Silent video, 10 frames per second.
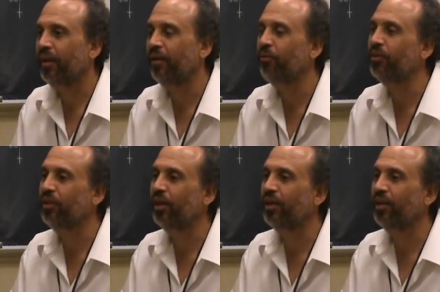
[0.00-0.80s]

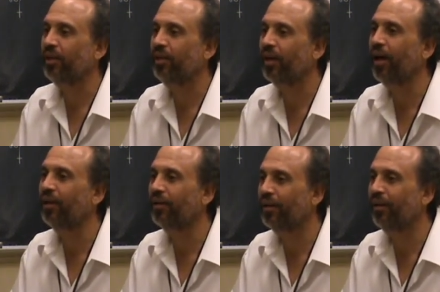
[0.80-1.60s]
everything and
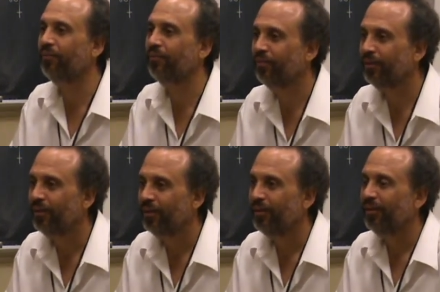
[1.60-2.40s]
not enough
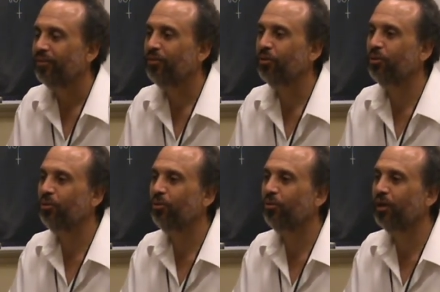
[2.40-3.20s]

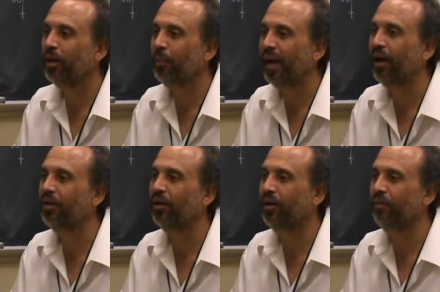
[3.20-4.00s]
to come
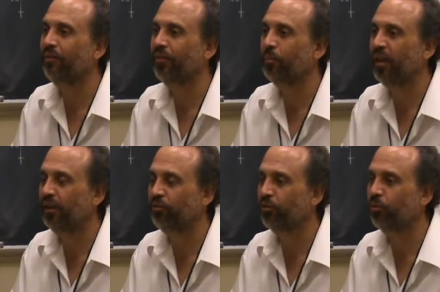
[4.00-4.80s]
out of the
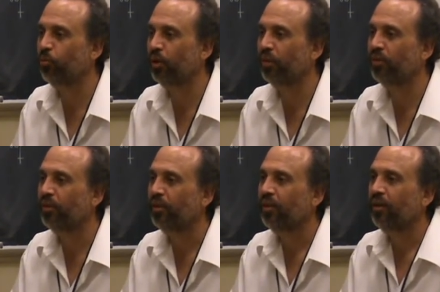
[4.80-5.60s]
major with
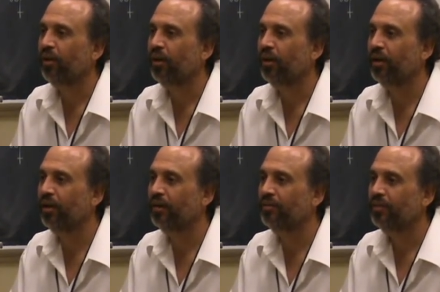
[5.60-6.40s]

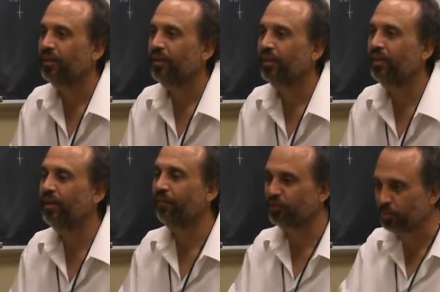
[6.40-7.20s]
uh,
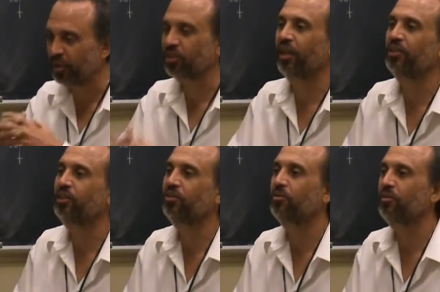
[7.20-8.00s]
enough specialized
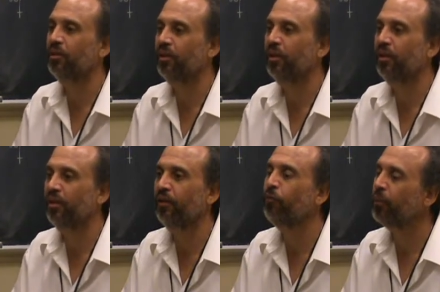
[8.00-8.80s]
in,
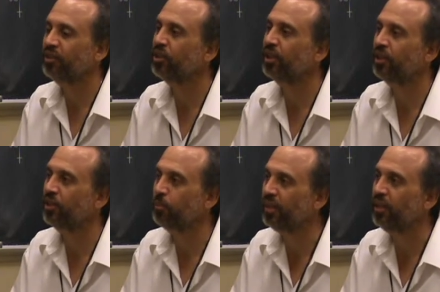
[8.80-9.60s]
uh, information to get
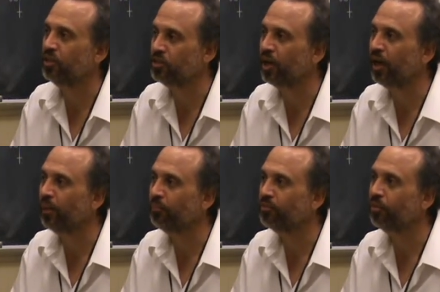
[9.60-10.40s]
an immediate
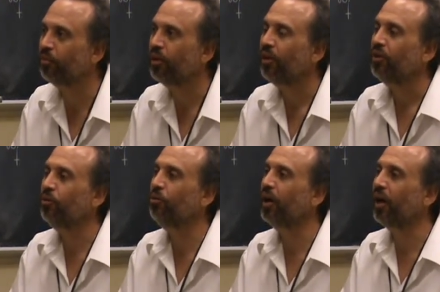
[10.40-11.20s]
job. So
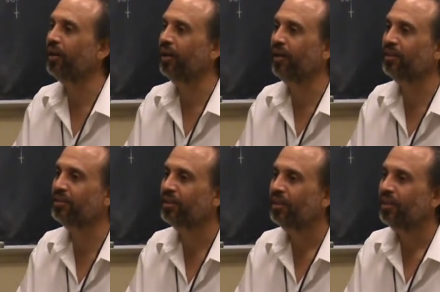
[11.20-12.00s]
you're not
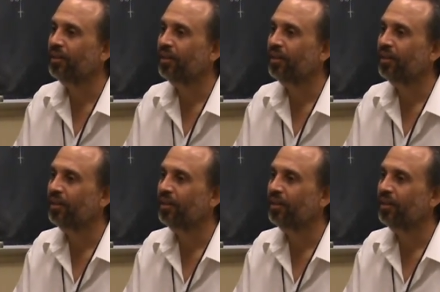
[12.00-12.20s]
as